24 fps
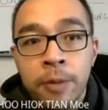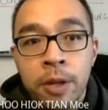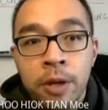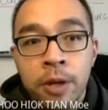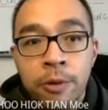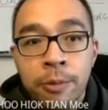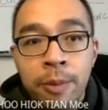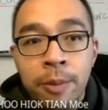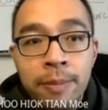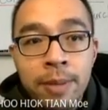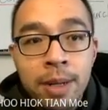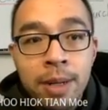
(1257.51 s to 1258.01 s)

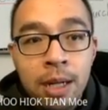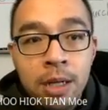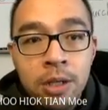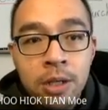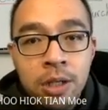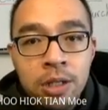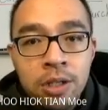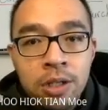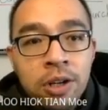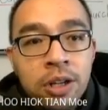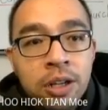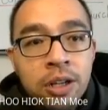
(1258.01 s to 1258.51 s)
Remember,
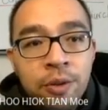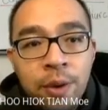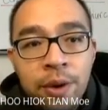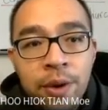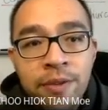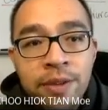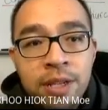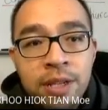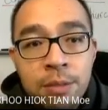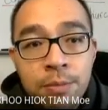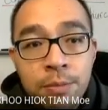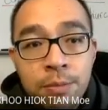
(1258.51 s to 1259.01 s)
ultrasonic wave
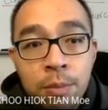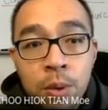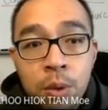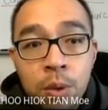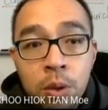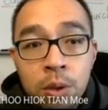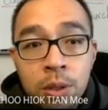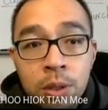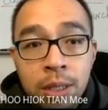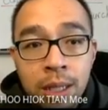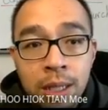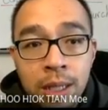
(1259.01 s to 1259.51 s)
is
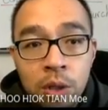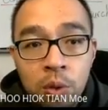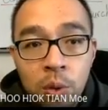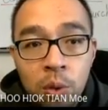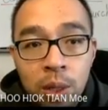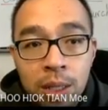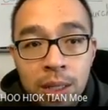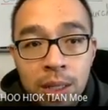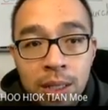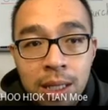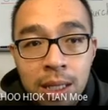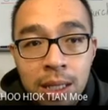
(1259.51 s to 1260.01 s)
more than
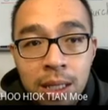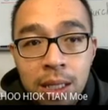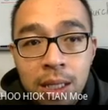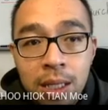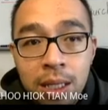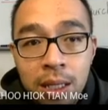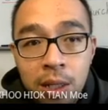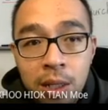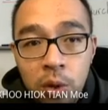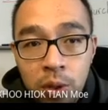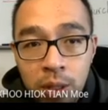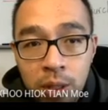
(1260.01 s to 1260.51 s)
20
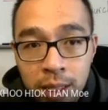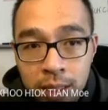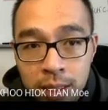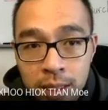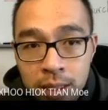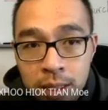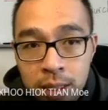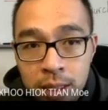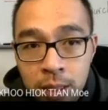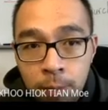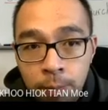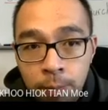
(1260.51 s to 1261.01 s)
kilohertz.